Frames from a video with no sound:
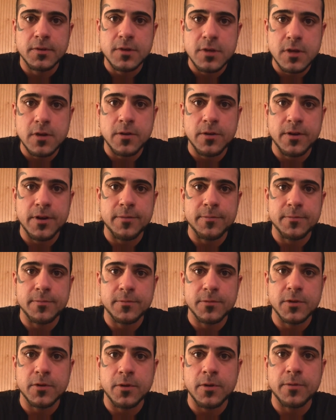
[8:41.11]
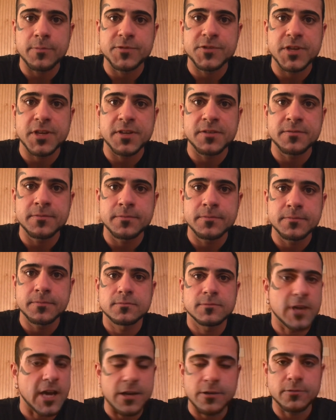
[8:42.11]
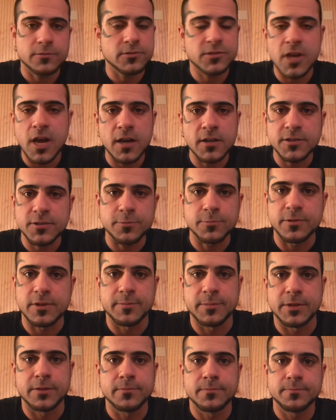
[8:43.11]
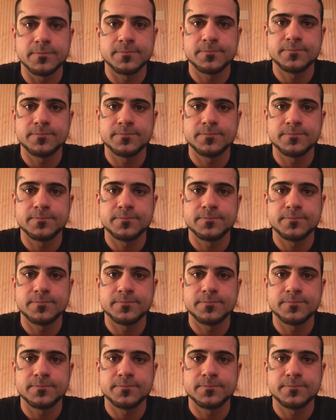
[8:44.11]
You know what I'm saying? Well, I don't talk to women.